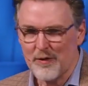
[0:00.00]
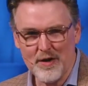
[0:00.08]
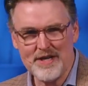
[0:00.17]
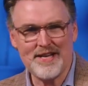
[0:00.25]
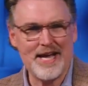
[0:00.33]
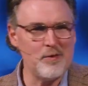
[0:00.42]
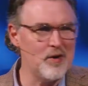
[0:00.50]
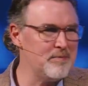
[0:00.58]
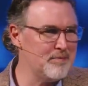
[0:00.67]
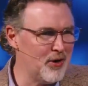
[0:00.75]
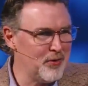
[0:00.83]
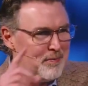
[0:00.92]
One day,
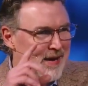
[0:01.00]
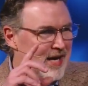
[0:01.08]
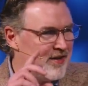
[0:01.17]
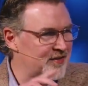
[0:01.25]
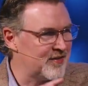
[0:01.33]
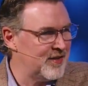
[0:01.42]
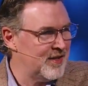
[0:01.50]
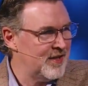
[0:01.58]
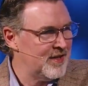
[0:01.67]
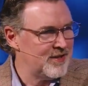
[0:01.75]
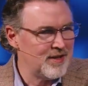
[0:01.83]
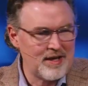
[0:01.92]
one bold mouse
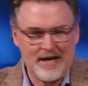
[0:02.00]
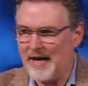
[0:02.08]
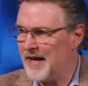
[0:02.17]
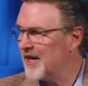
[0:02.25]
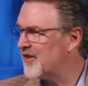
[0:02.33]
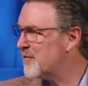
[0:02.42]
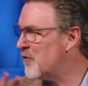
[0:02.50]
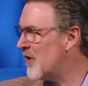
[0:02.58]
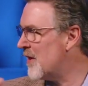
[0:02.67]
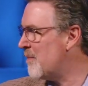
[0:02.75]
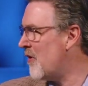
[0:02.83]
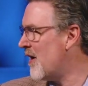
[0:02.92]
uh,
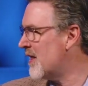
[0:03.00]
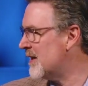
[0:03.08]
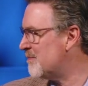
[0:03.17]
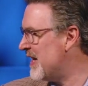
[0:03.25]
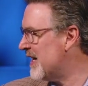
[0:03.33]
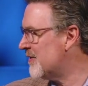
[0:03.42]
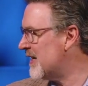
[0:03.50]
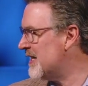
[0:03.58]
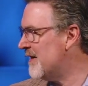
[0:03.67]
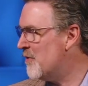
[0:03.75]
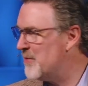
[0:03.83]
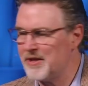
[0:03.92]
explored a part of the piano they'd
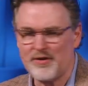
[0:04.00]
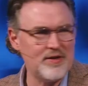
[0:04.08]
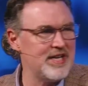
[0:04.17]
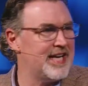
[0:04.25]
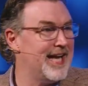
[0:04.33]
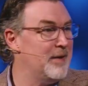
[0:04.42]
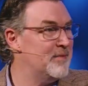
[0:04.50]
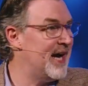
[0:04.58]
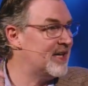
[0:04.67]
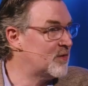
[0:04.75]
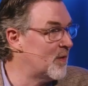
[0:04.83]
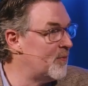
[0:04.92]
never been to, and he came
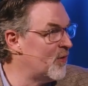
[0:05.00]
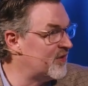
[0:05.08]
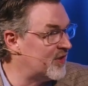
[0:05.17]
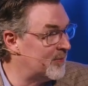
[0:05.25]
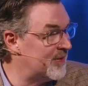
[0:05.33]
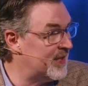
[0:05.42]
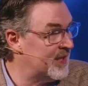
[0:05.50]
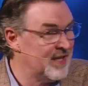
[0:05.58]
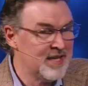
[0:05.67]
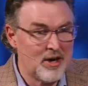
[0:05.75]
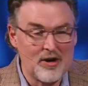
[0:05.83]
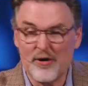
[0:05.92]
back to report something
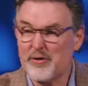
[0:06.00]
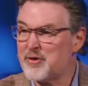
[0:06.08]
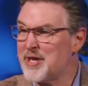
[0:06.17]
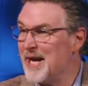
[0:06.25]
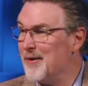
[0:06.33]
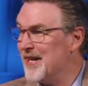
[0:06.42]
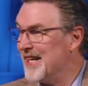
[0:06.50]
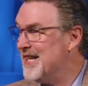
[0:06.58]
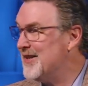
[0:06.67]
earth shattering.